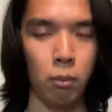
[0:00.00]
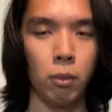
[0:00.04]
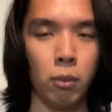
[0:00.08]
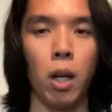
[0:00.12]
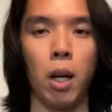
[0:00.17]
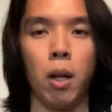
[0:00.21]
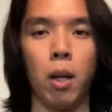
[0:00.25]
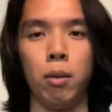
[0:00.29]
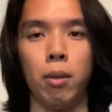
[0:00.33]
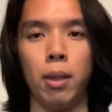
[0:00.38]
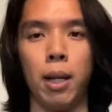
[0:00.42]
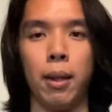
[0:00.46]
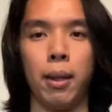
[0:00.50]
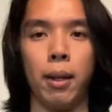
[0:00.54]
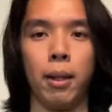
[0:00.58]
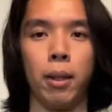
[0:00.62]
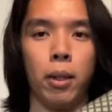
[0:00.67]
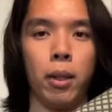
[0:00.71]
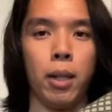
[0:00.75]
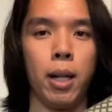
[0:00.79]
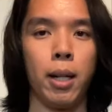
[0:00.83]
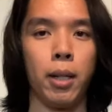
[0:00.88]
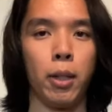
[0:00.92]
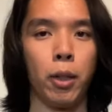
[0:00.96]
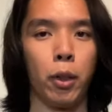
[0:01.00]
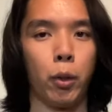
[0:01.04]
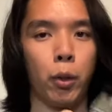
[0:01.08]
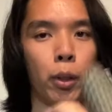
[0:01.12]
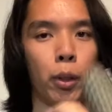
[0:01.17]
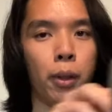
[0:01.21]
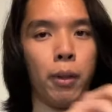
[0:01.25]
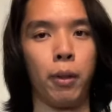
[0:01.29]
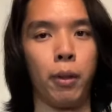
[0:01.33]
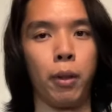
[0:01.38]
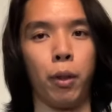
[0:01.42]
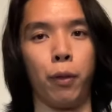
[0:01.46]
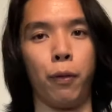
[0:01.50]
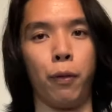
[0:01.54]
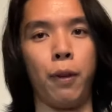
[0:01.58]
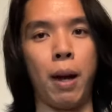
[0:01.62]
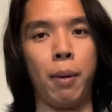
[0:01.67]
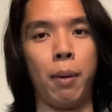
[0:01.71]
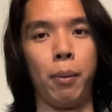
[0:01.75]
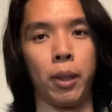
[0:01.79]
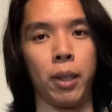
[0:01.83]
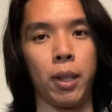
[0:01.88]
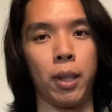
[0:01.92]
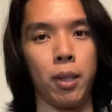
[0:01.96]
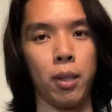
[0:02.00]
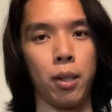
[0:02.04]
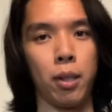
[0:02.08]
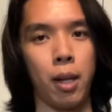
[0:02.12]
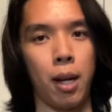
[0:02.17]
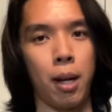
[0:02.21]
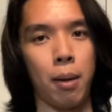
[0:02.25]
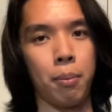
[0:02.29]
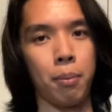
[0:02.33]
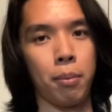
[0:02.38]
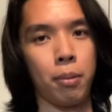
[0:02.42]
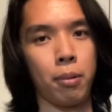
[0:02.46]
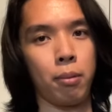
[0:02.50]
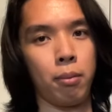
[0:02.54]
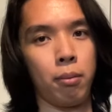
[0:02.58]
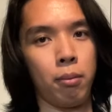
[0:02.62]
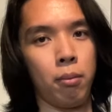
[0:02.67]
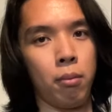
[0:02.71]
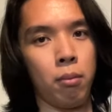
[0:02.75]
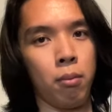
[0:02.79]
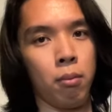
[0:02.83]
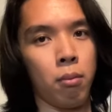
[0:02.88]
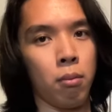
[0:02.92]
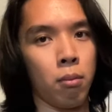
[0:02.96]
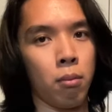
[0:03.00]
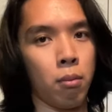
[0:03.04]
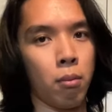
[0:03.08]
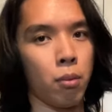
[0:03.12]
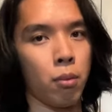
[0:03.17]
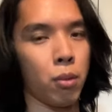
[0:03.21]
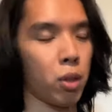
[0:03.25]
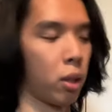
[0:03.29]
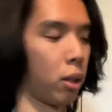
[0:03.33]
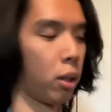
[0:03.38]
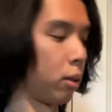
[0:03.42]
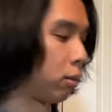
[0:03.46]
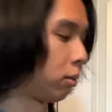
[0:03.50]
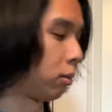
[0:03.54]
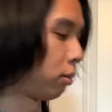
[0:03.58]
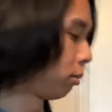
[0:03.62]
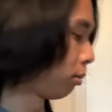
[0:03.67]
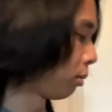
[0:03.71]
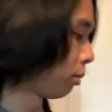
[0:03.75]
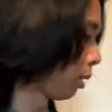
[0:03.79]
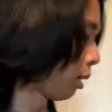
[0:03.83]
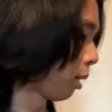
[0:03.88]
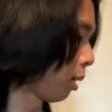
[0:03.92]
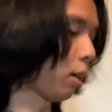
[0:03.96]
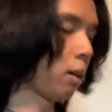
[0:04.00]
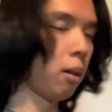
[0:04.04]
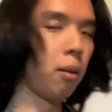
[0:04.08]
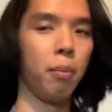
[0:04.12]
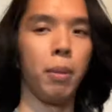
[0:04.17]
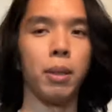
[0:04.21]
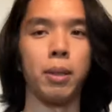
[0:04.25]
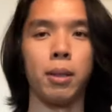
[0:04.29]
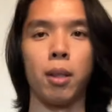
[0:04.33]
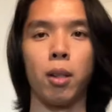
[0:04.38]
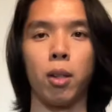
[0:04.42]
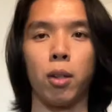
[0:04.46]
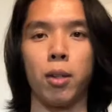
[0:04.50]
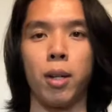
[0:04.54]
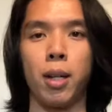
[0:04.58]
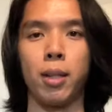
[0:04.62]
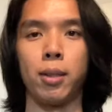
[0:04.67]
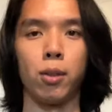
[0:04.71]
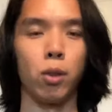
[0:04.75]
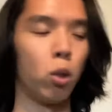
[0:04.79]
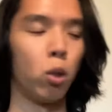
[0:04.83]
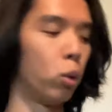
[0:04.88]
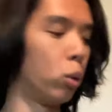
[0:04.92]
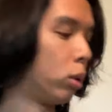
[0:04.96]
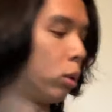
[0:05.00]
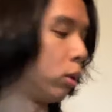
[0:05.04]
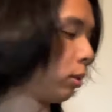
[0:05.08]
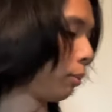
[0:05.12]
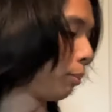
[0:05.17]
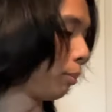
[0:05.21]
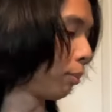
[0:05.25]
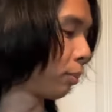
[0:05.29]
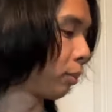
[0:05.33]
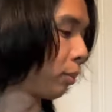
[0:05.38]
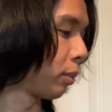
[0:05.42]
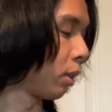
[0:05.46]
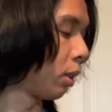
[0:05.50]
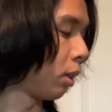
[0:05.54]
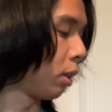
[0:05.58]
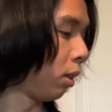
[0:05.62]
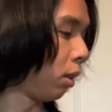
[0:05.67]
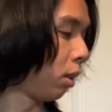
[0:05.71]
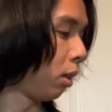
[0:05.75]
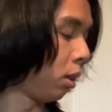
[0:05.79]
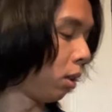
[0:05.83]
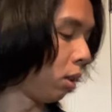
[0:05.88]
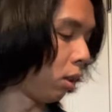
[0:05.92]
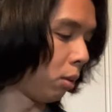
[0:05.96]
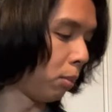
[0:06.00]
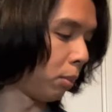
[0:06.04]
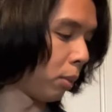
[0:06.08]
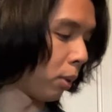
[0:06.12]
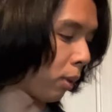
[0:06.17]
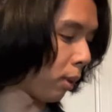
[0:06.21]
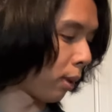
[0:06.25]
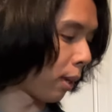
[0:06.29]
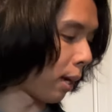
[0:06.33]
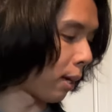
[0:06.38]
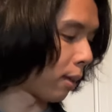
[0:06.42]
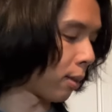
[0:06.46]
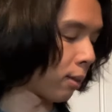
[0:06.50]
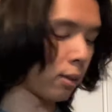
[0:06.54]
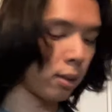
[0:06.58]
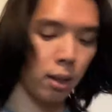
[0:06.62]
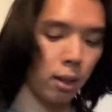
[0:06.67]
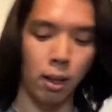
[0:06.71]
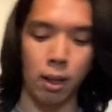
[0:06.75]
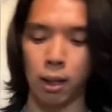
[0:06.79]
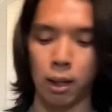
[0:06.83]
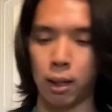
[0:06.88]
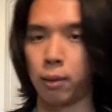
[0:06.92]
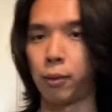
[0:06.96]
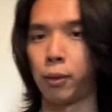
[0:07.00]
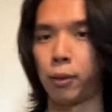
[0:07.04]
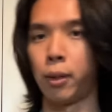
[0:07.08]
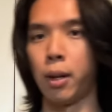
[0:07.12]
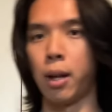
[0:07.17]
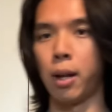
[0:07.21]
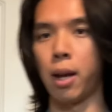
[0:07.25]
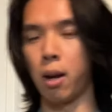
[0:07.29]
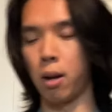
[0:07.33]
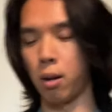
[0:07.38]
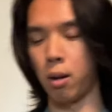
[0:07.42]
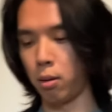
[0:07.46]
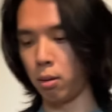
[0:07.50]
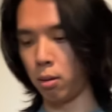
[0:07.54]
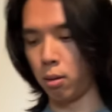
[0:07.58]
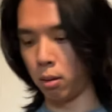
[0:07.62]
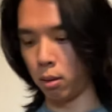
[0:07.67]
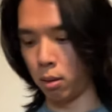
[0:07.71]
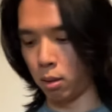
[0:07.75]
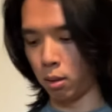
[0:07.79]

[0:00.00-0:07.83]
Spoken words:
Oh, and then you got your fabric on top. So makes it look nice and cool. Put that aside for now.